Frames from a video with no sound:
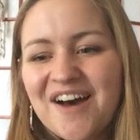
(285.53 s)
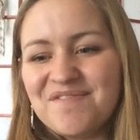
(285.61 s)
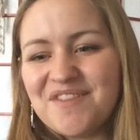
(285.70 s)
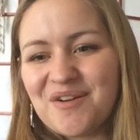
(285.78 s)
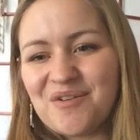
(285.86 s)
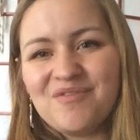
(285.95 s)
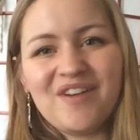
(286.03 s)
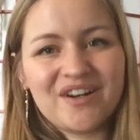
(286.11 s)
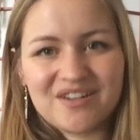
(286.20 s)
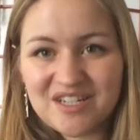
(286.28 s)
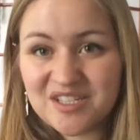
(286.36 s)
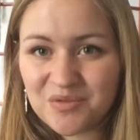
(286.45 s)
They were
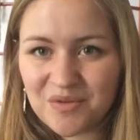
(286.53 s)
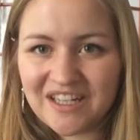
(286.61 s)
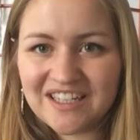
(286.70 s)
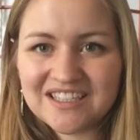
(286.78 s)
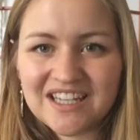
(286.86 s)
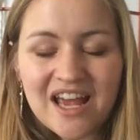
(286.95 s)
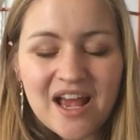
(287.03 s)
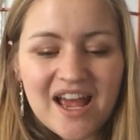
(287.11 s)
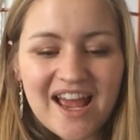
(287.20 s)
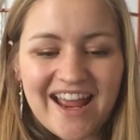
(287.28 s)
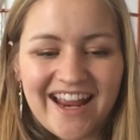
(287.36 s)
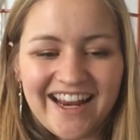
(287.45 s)
very sweet,
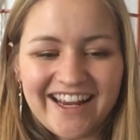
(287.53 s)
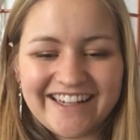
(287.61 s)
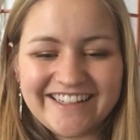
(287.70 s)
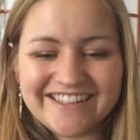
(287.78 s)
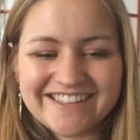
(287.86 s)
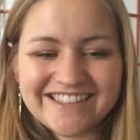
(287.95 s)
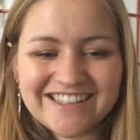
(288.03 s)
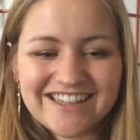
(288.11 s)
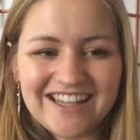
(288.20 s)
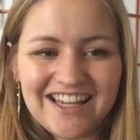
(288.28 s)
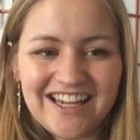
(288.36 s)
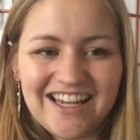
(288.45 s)
and
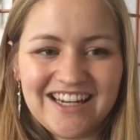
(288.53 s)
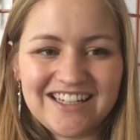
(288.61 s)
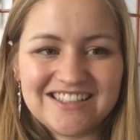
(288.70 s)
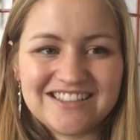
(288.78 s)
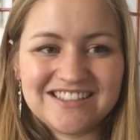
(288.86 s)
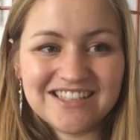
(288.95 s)
they